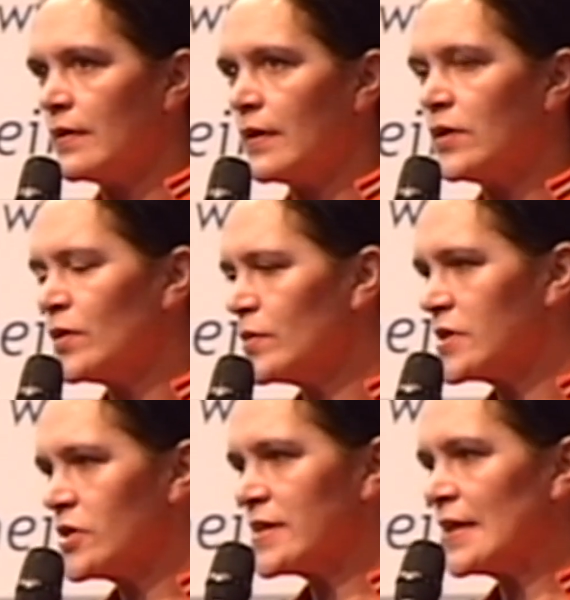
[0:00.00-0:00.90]
and who
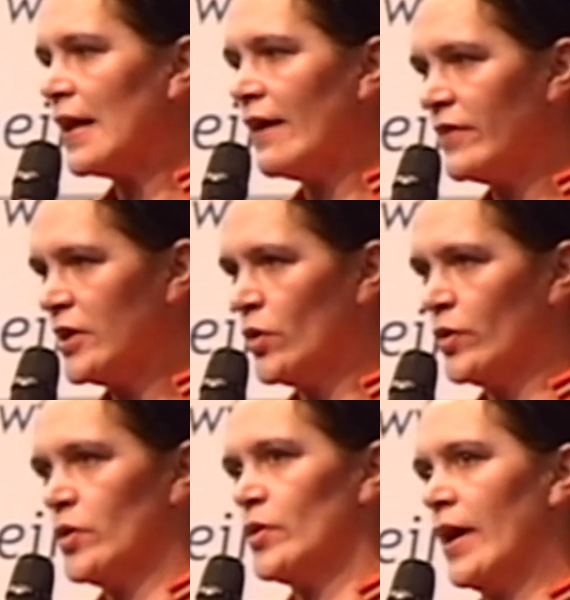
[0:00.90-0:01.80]
is just loving
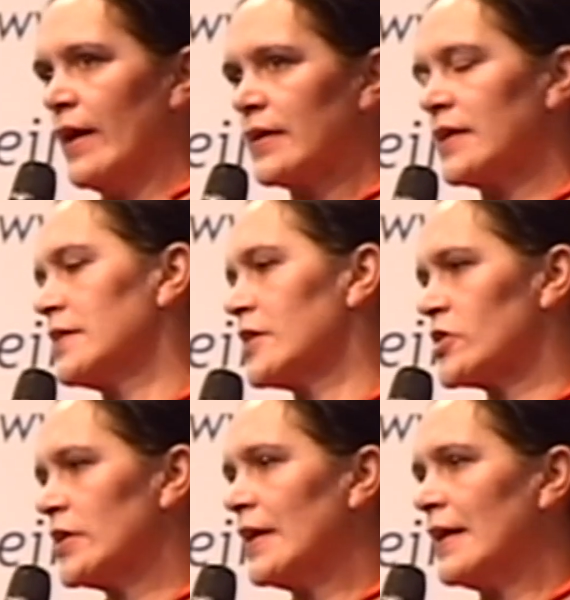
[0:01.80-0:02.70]
on her
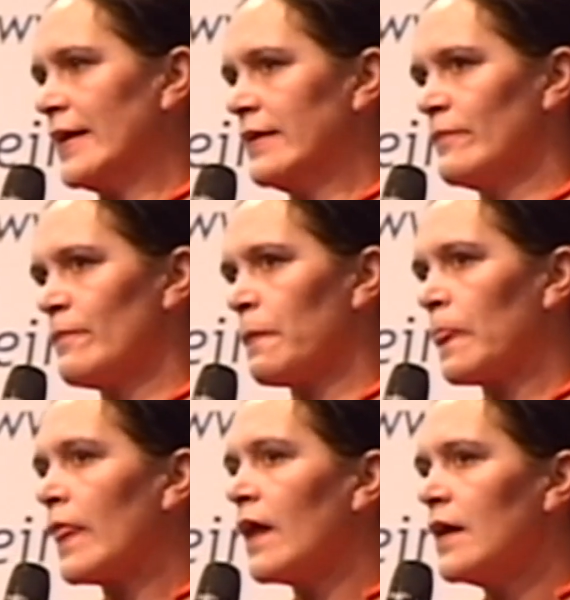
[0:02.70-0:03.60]
unconditionally.
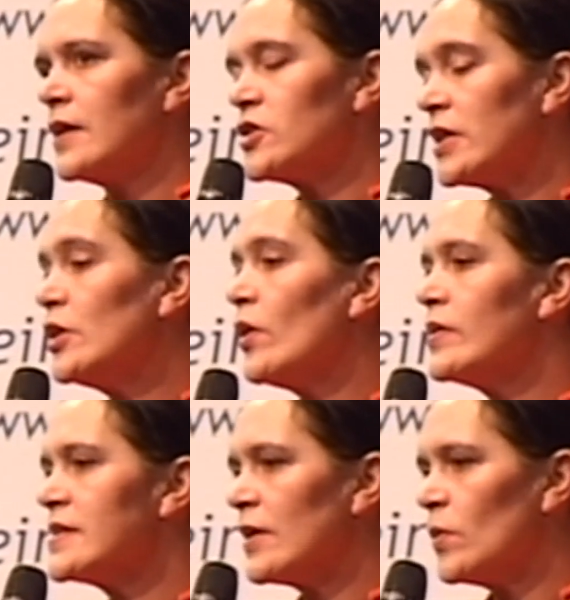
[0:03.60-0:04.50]
She
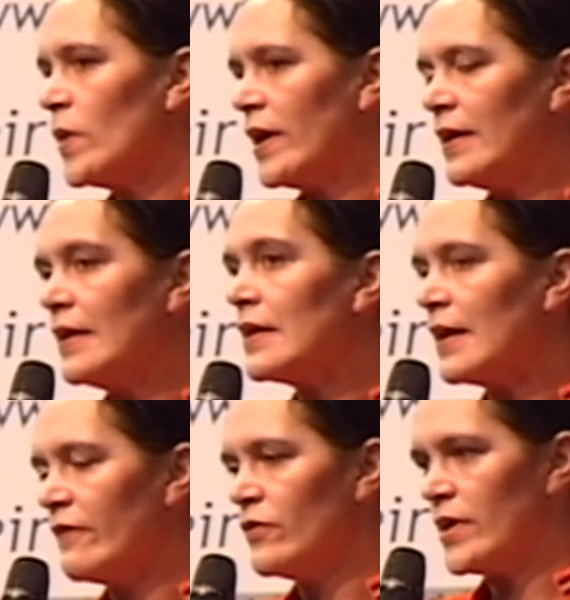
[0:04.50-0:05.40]
knows that we
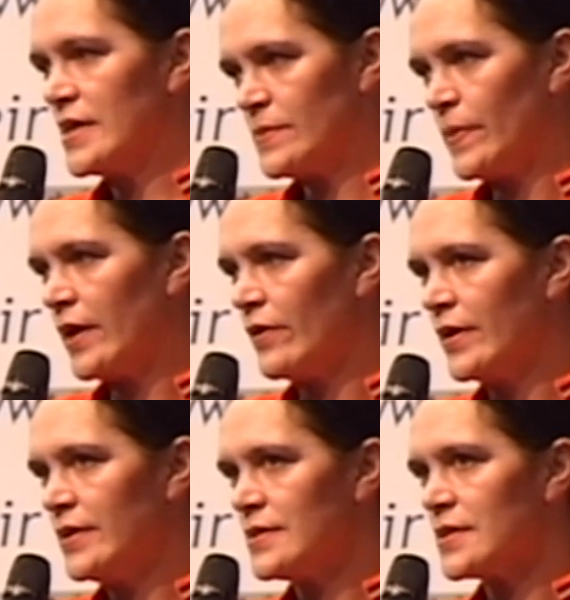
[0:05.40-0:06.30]
love her as
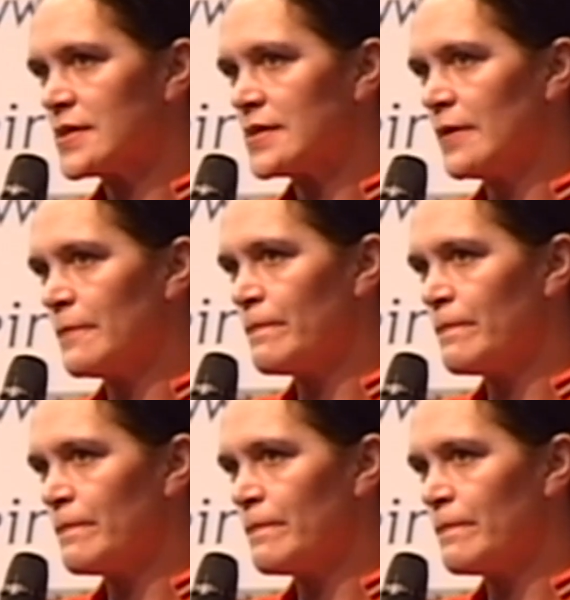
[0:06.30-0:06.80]
parents,